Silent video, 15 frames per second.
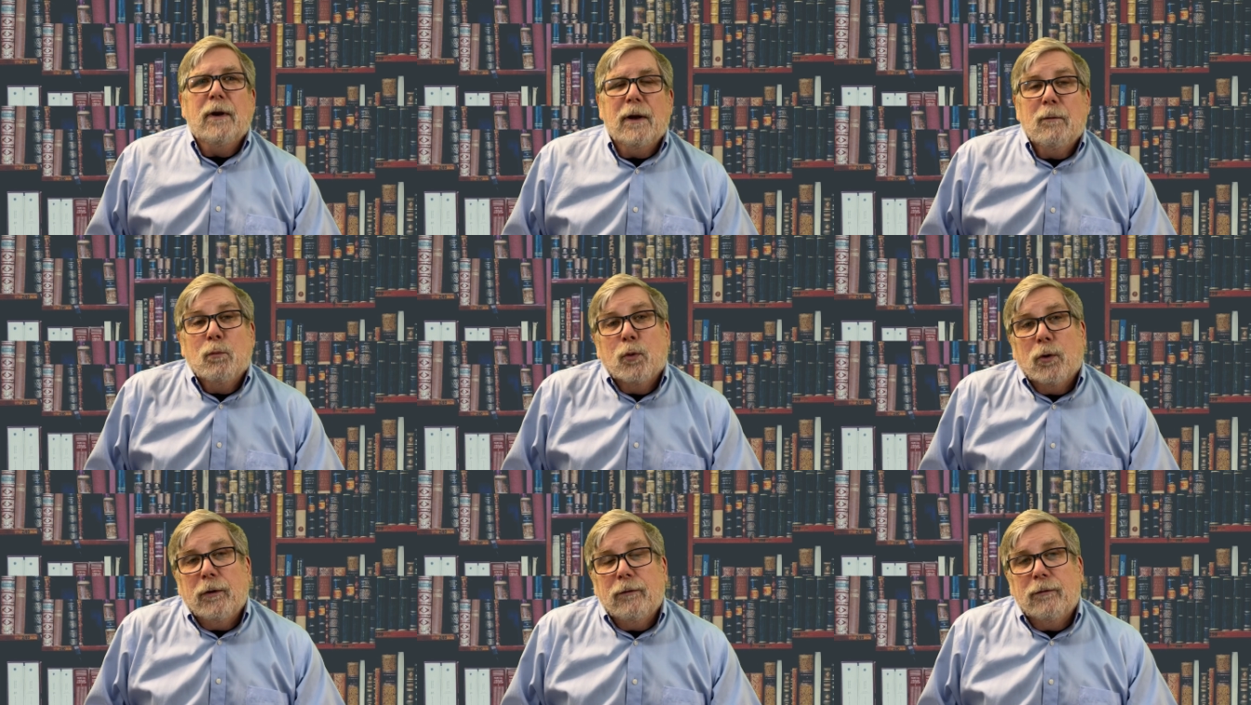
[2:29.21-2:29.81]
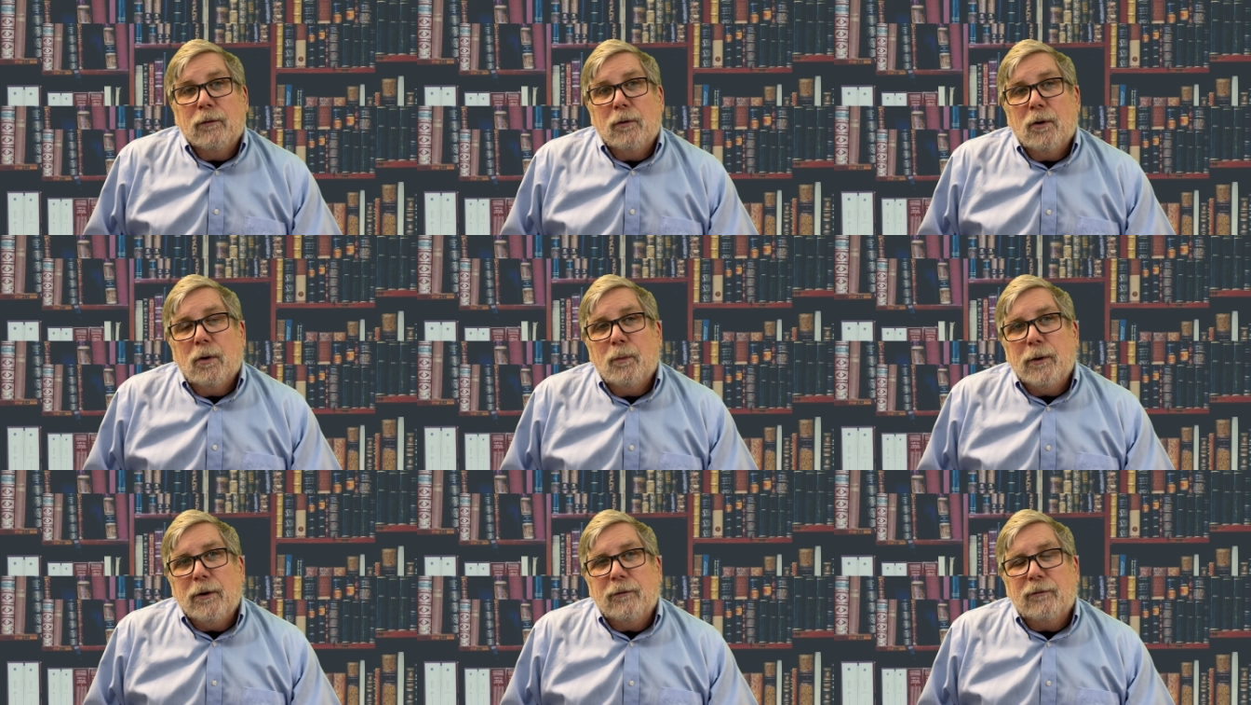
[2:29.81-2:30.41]
and pretty soon it'll
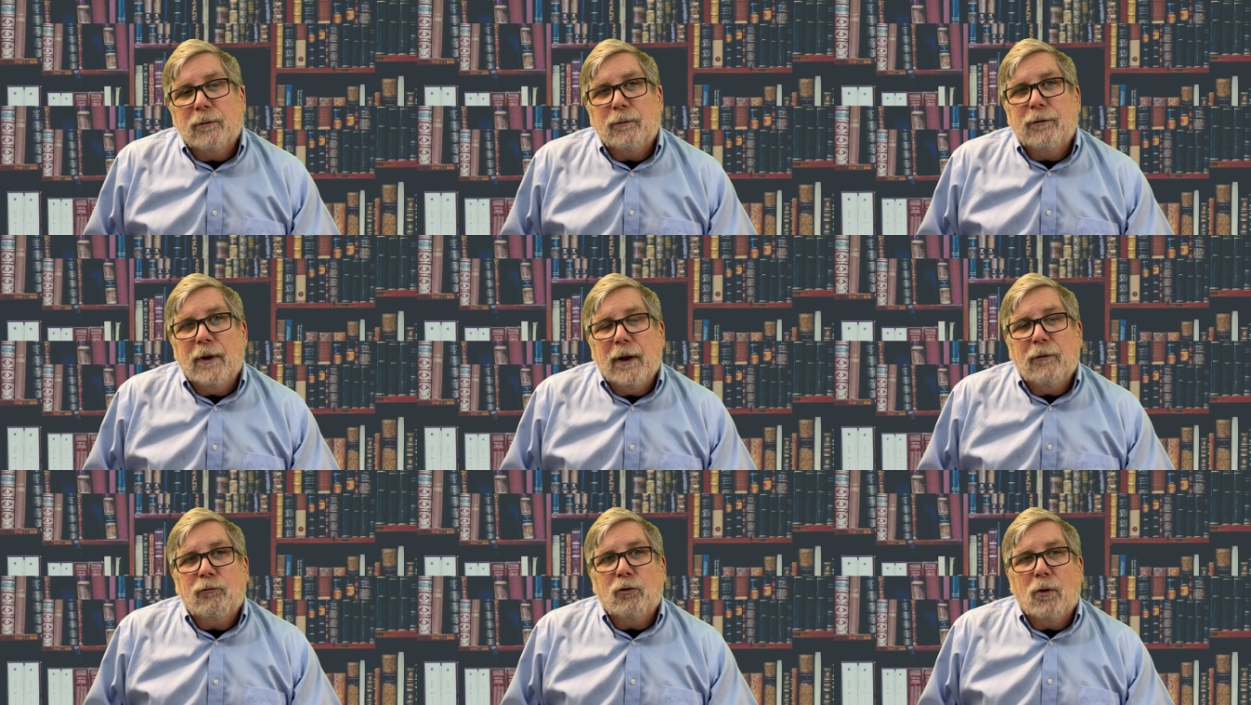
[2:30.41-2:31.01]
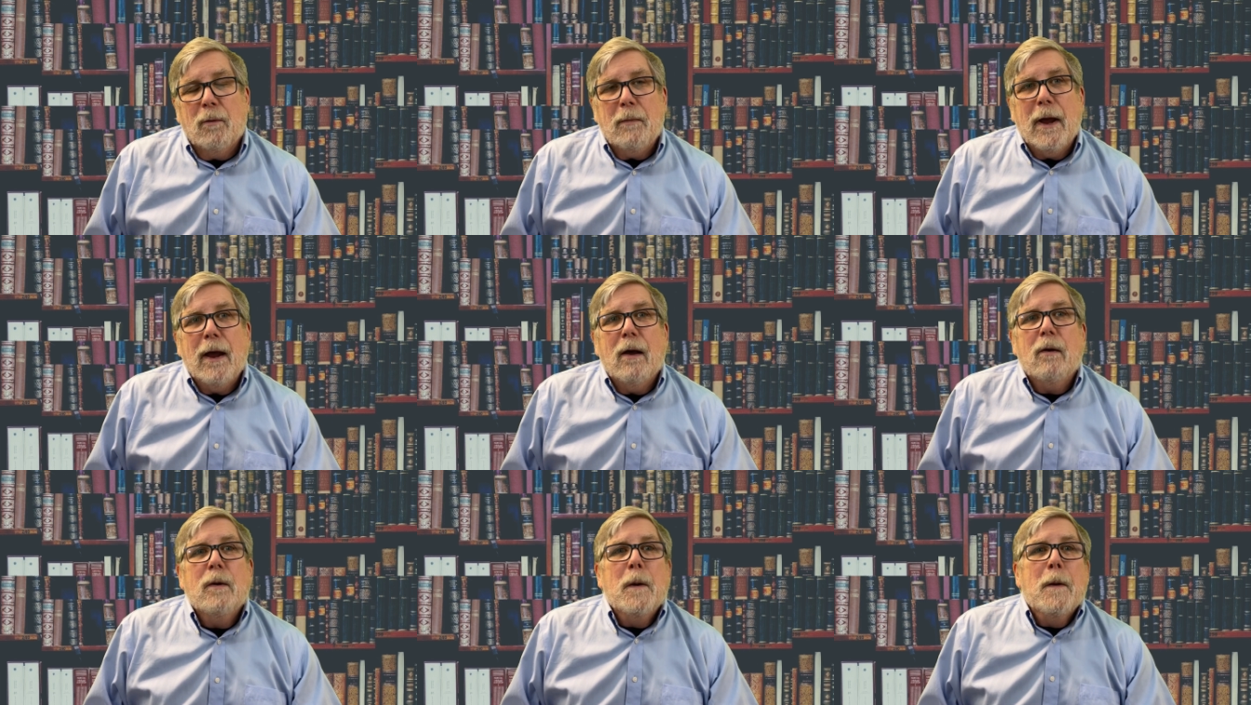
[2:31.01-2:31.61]
be a substantial amount.